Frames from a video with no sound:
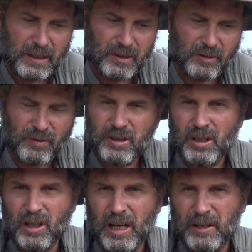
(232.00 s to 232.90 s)
is to fish
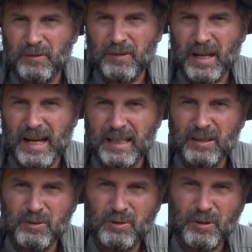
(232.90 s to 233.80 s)
a lighter fly
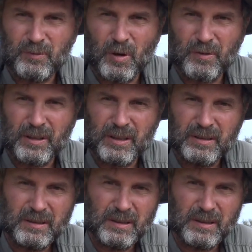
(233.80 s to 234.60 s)
that'll drift over the